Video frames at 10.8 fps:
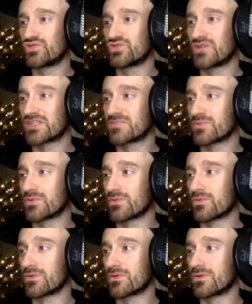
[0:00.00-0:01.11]

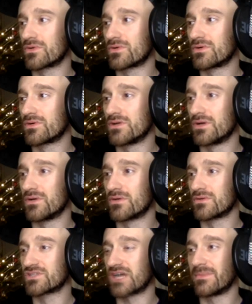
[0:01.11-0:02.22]
explore, no,
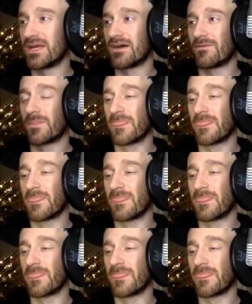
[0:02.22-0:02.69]
shop now.